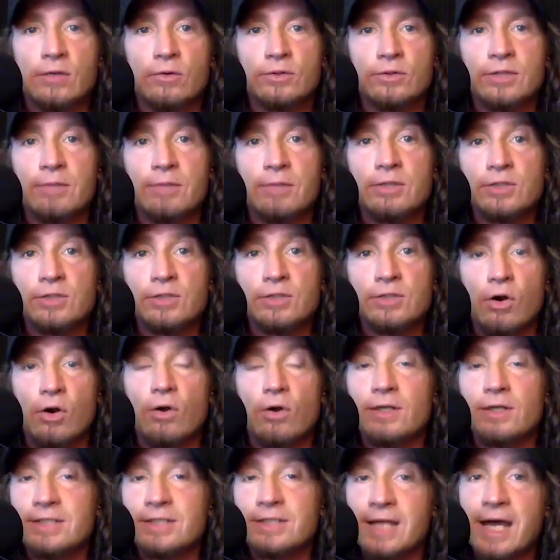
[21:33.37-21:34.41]
So that means the
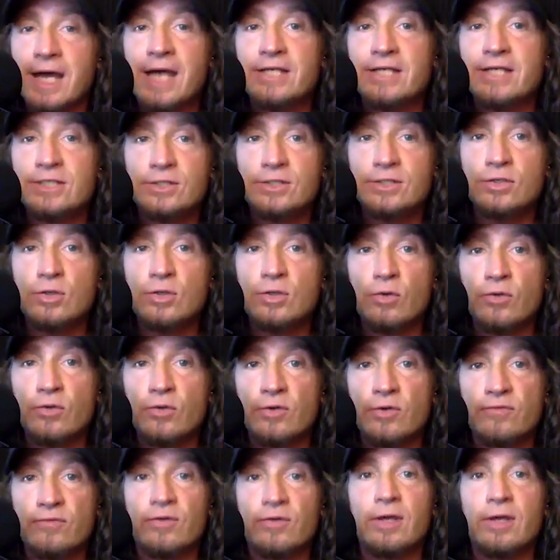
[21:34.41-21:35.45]
artist has to know their
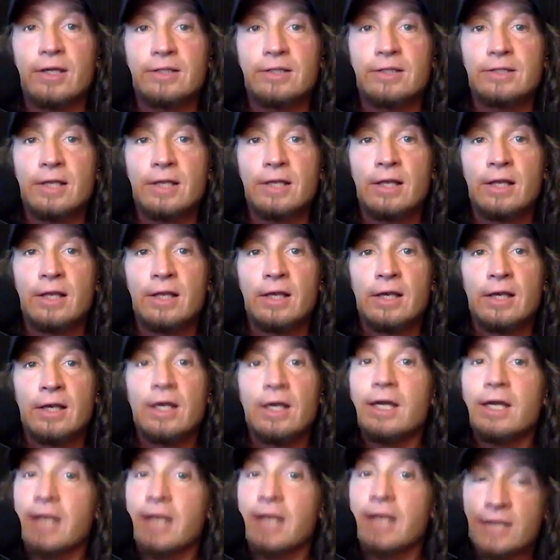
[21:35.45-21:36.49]
fans
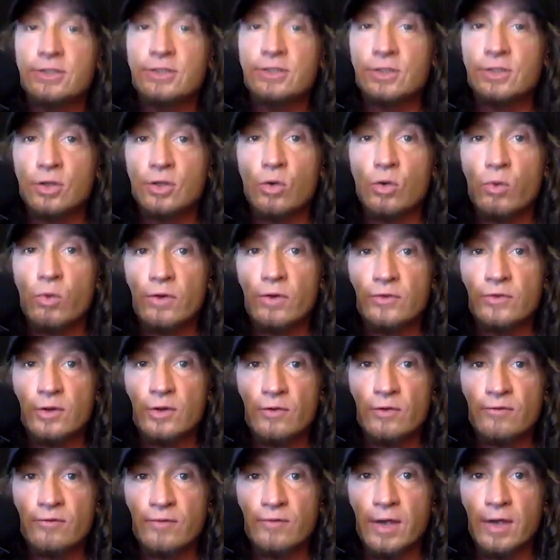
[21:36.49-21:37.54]
and has to know what their
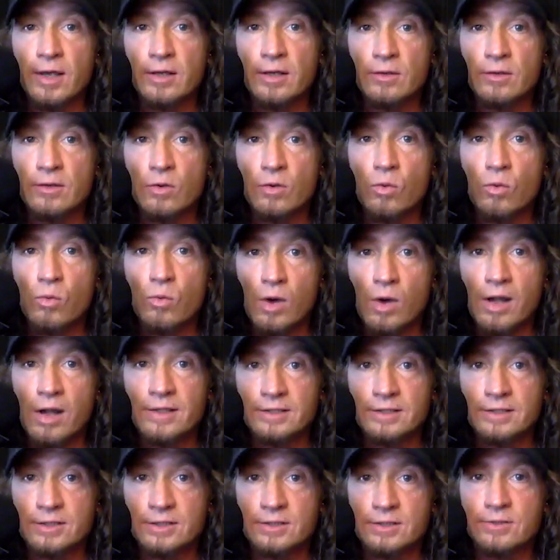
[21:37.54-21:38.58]
fan
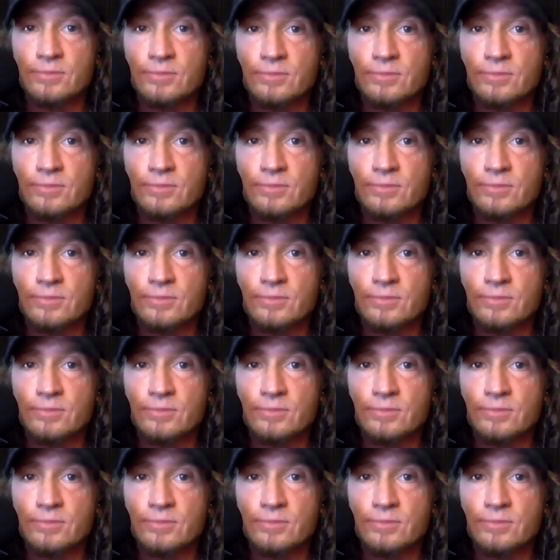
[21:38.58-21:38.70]
wants.